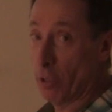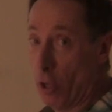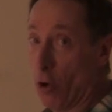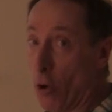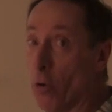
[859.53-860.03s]

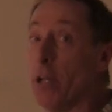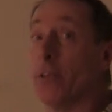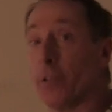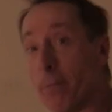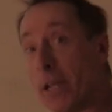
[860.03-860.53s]
low
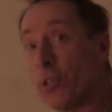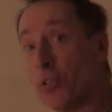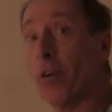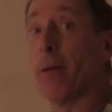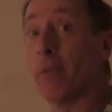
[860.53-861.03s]
to make
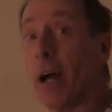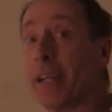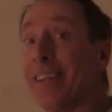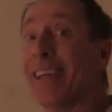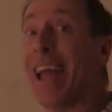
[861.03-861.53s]
sure I'm not
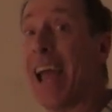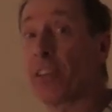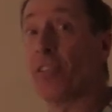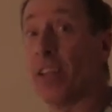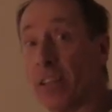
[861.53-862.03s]
going to
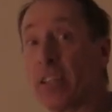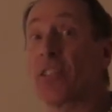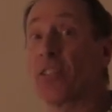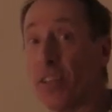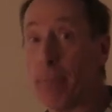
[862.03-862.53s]
accidentally
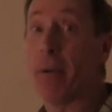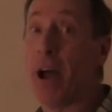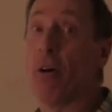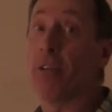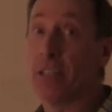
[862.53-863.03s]
slip
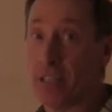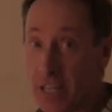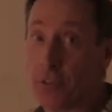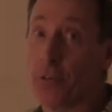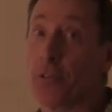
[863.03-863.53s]
out the
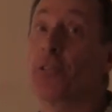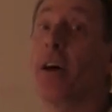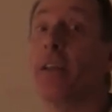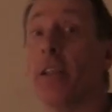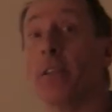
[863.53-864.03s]
entrance
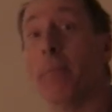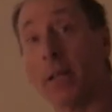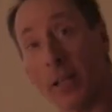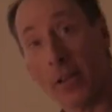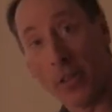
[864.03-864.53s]
tunnel in the
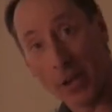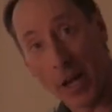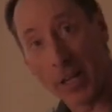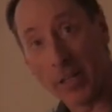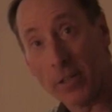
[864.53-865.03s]
middle of the
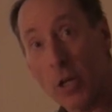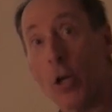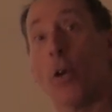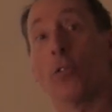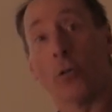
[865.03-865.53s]
night.
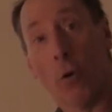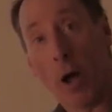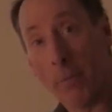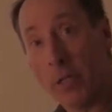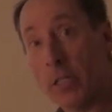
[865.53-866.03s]
So
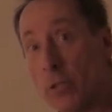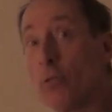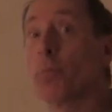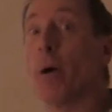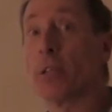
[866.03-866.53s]
I'm going to
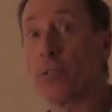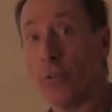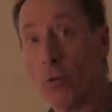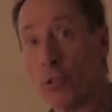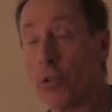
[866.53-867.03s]
use my
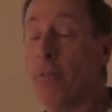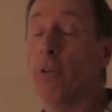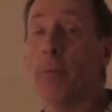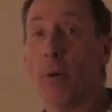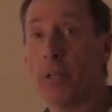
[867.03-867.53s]
snow
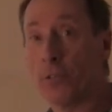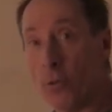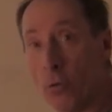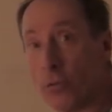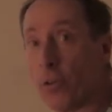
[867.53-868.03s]
shovel and my
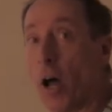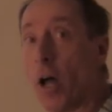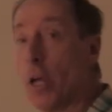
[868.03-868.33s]
snow saw